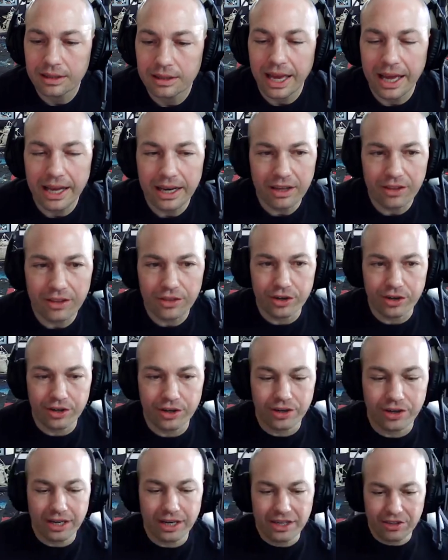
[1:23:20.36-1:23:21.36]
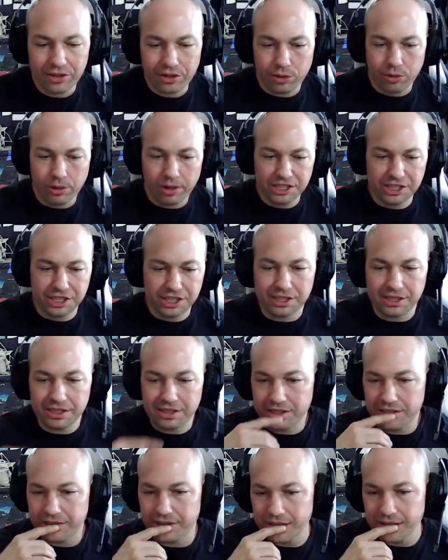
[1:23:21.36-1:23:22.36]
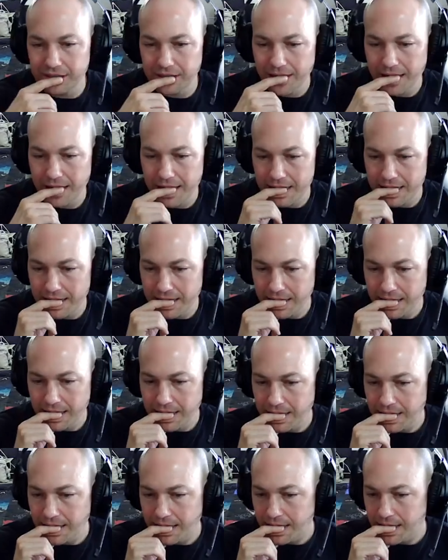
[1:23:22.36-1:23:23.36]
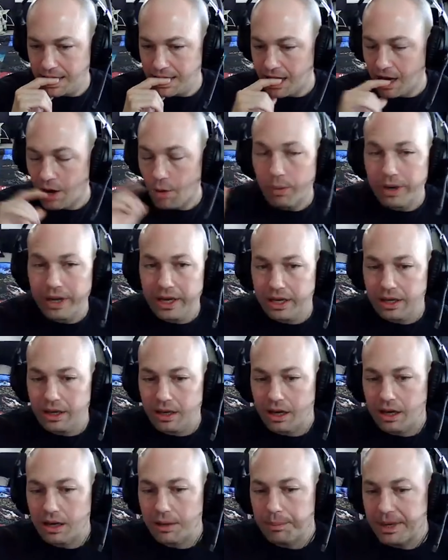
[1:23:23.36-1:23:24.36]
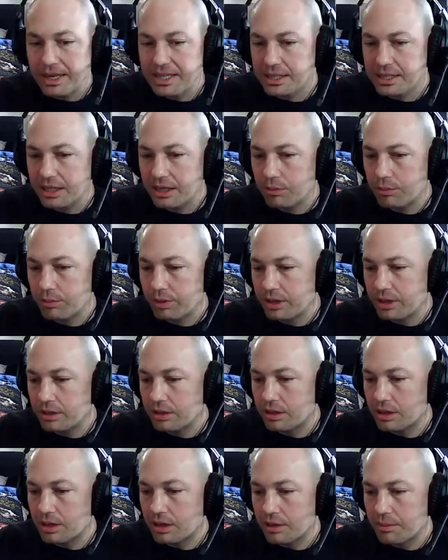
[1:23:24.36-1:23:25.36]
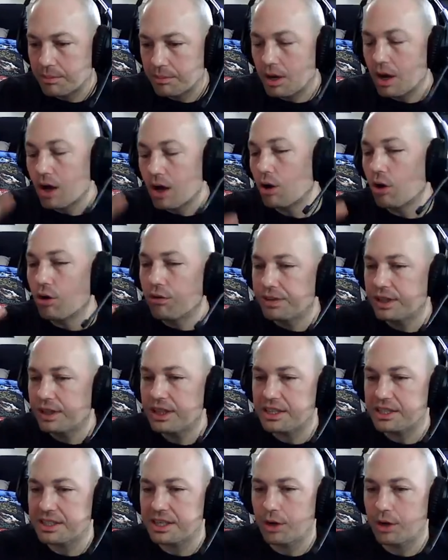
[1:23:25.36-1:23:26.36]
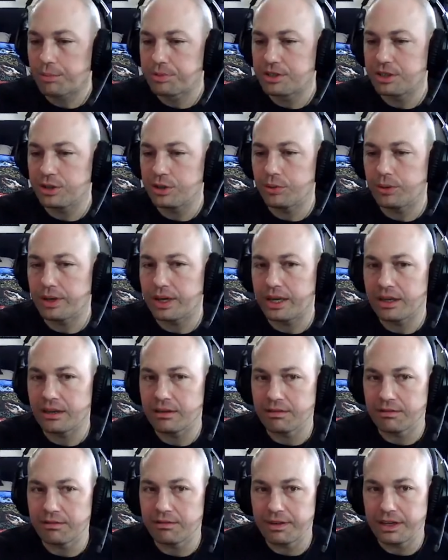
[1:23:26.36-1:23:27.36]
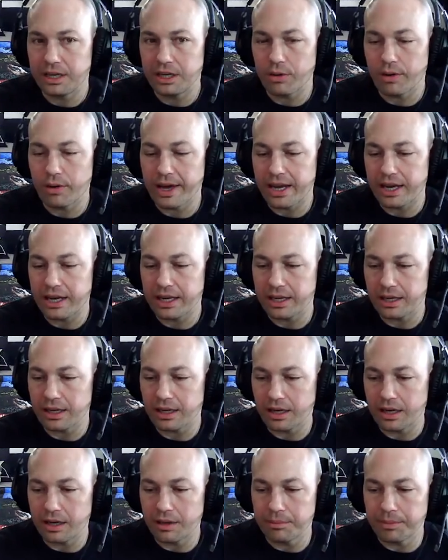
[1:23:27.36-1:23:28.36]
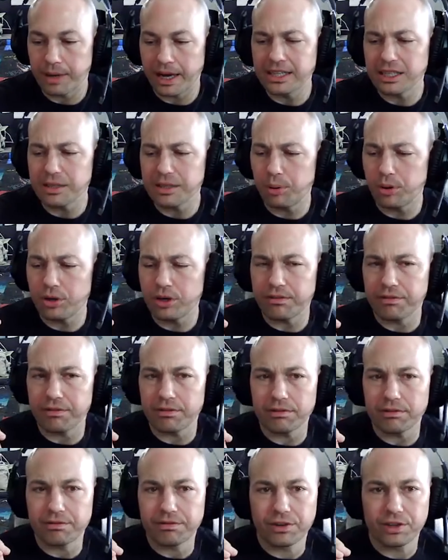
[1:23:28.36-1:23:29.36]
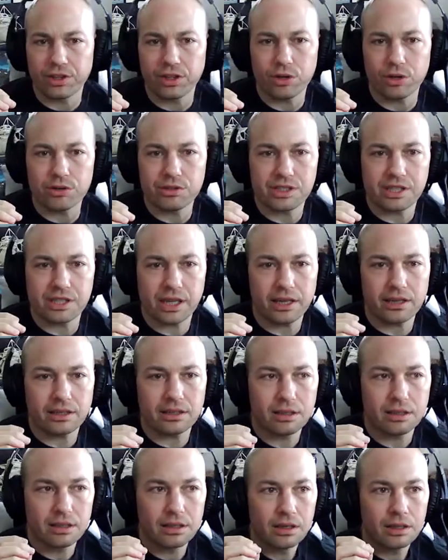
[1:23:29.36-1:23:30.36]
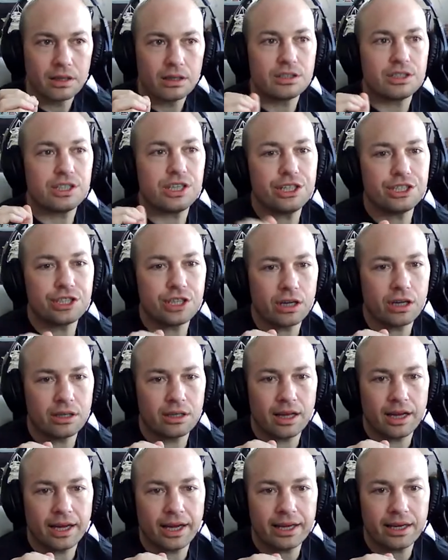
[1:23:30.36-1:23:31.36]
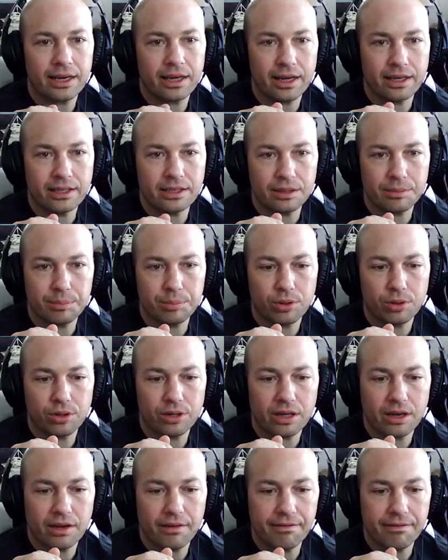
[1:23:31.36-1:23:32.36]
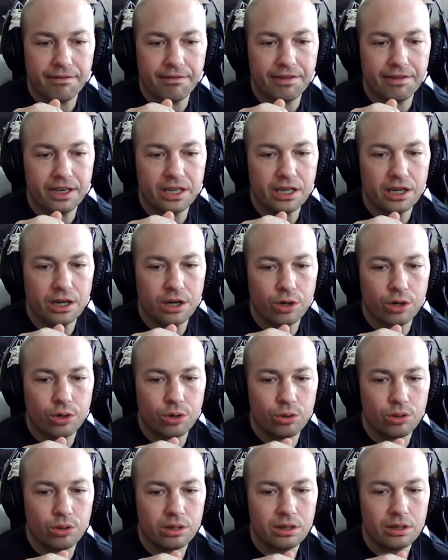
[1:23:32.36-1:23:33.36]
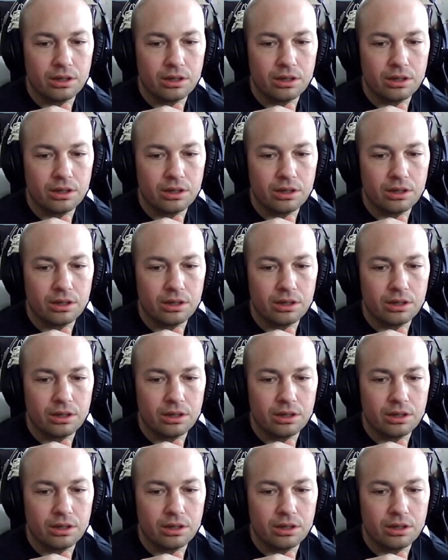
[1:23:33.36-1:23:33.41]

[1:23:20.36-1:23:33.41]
Any other questions? We basically hopefully this helps you in video editing. I did put for those that teach online, I did put a video